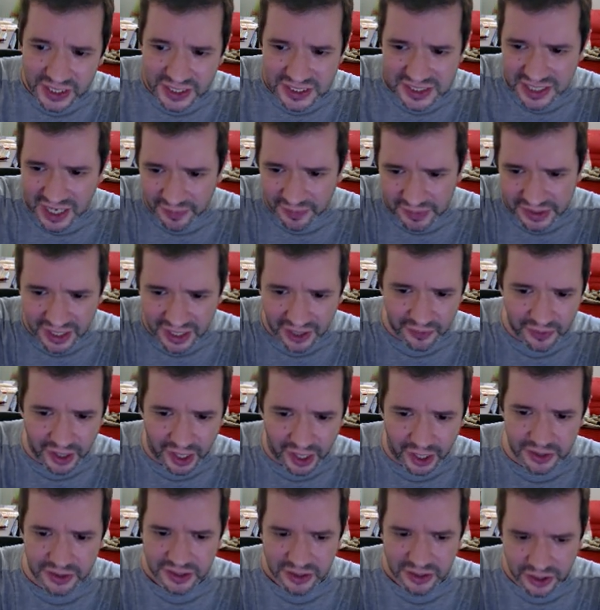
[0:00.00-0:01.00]
coming
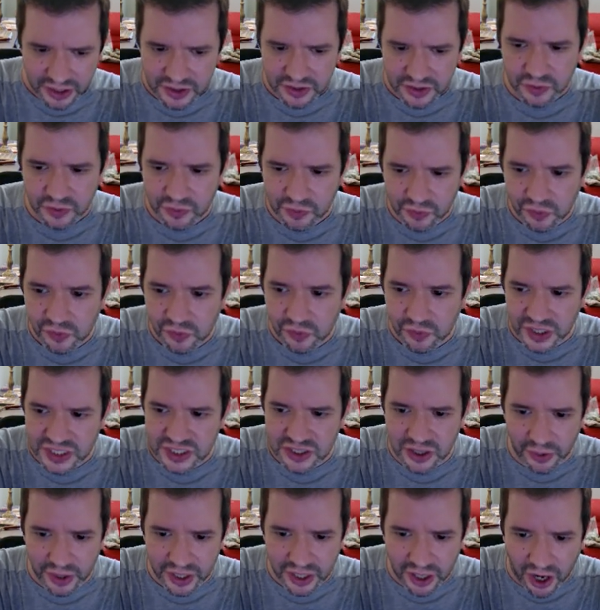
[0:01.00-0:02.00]
around, look, what's
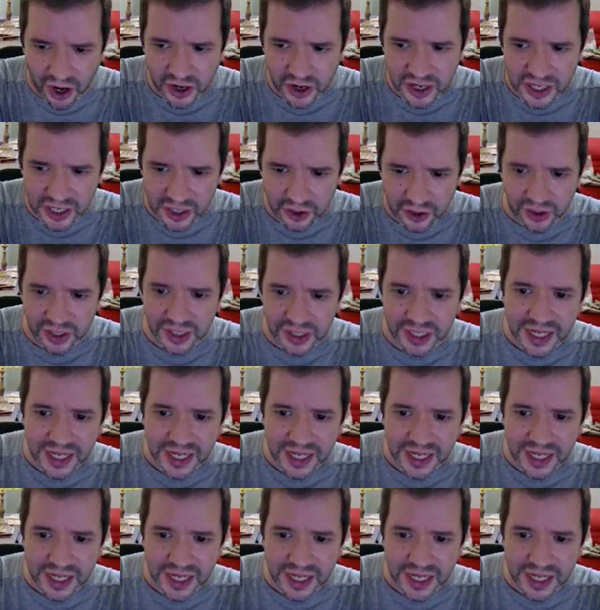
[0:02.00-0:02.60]
going on here?